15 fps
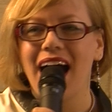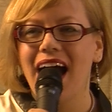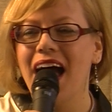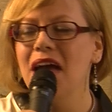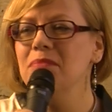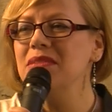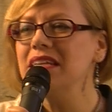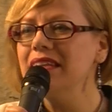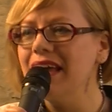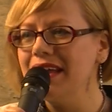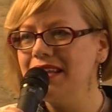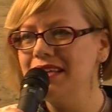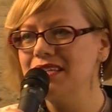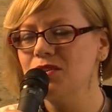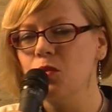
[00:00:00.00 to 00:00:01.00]
I'm
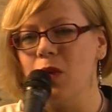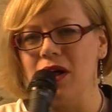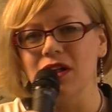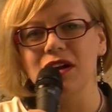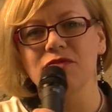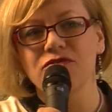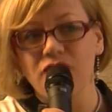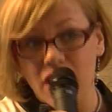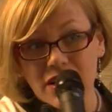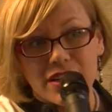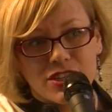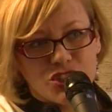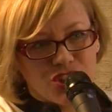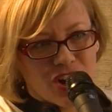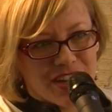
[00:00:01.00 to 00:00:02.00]
delighted to welcome Vodka
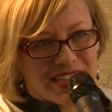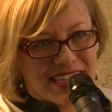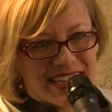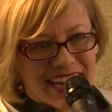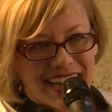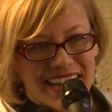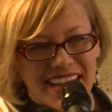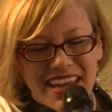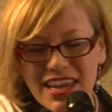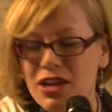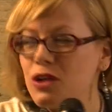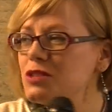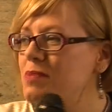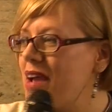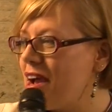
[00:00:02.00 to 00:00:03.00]
John today. He
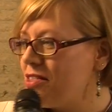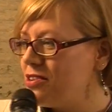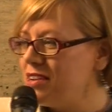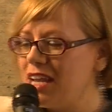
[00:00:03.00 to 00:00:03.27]
goes by other